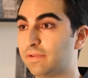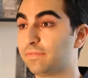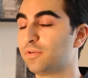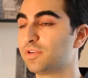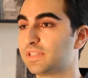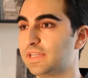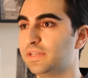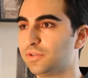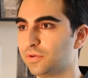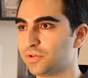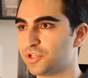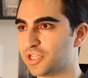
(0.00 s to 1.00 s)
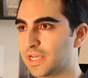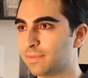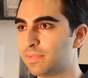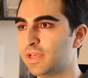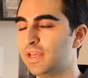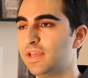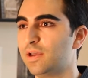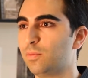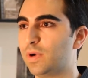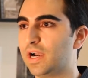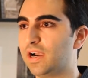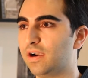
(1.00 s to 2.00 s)
my first internship
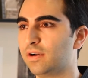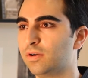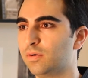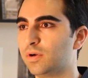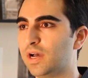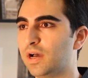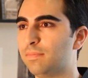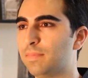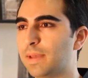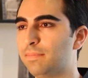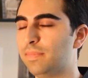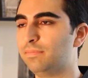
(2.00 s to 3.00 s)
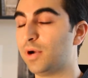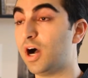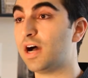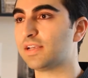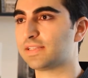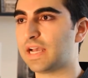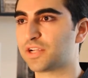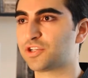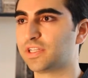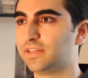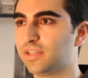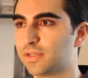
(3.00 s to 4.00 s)
where uh, my boss
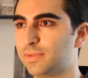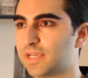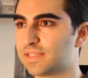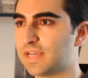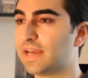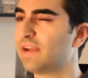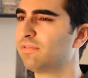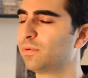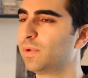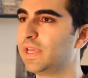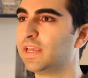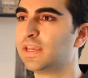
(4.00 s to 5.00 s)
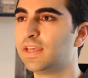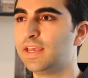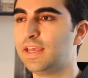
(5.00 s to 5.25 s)
actually took me aside every week